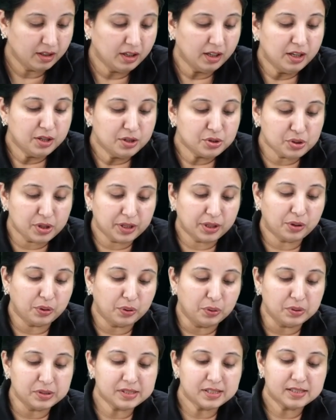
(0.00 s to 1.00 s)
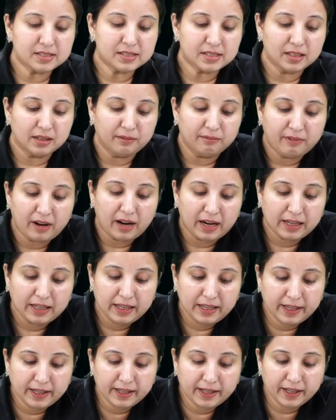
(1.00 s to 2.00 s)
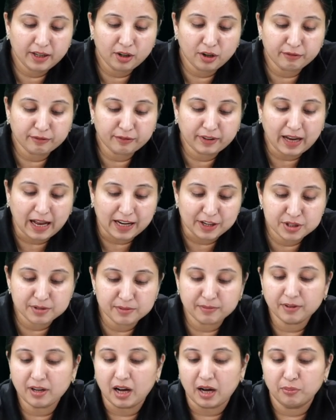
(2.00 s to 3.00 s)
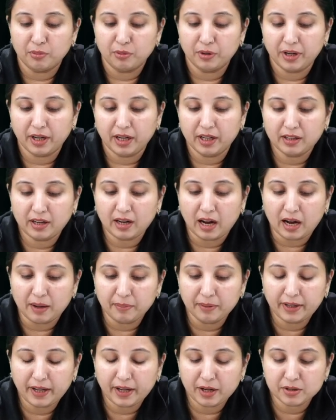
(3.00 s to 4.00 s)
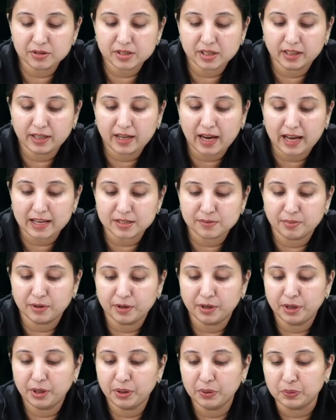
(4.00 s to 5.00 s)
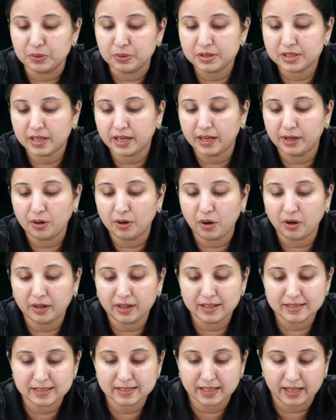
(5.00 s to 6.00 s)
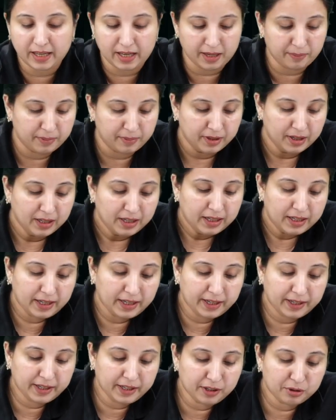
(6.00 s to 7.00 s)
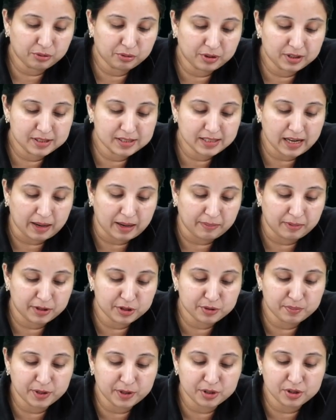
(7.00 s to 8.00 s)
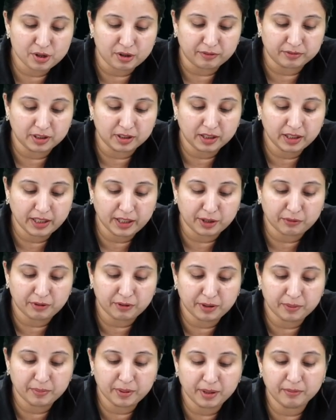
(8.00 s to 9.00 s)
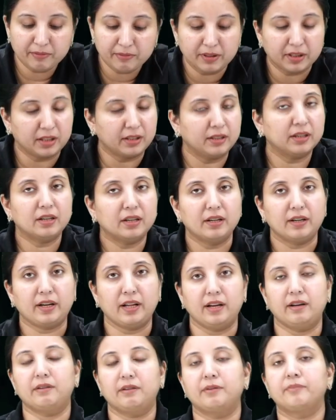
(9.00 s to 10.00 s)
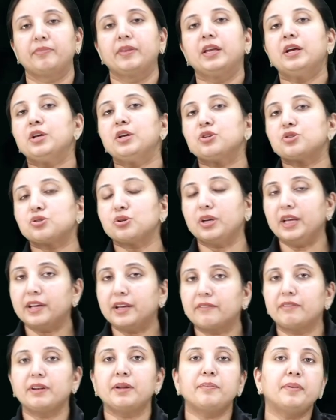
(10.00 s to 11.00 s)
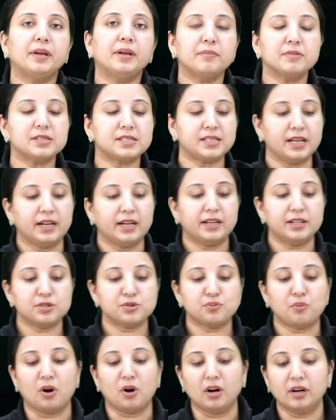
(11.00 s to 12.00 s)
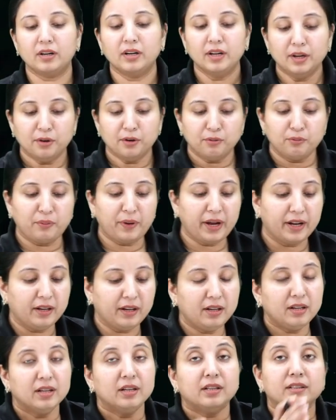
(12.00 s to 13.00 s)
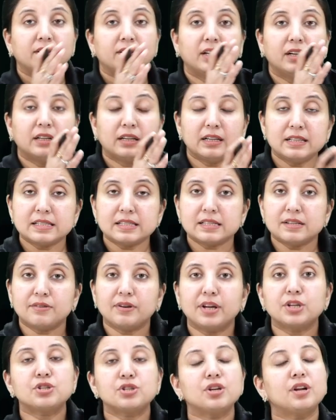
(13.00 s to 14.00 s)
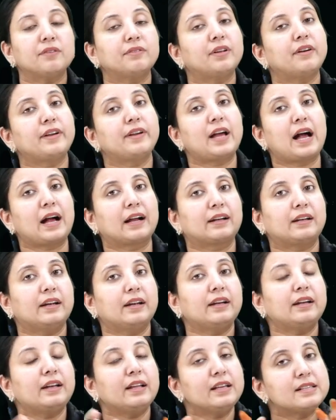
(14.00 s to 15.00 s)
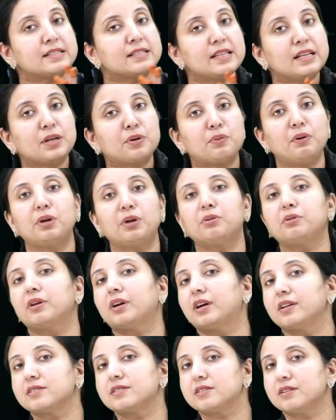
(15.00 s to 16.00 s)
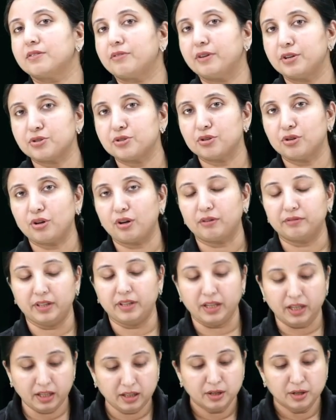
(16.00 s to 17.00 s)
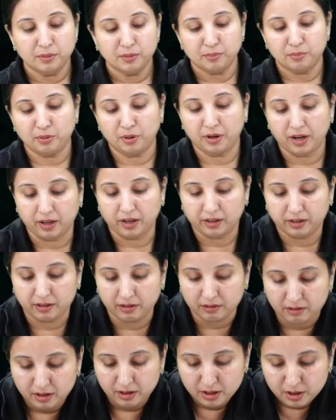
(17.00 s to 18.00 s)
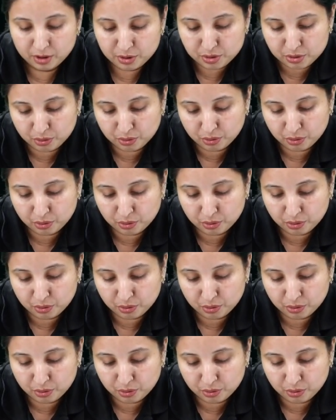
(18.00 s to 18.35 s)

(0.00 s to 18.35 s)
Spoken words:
So in closed system, while heating of calcium carbonate, carbon dioxide gas produced cannot escape, leading to the establishment of the equilibrium within the container. So equilibrium state is what? When the concentration of the reactant is equal to the concentration of the product. So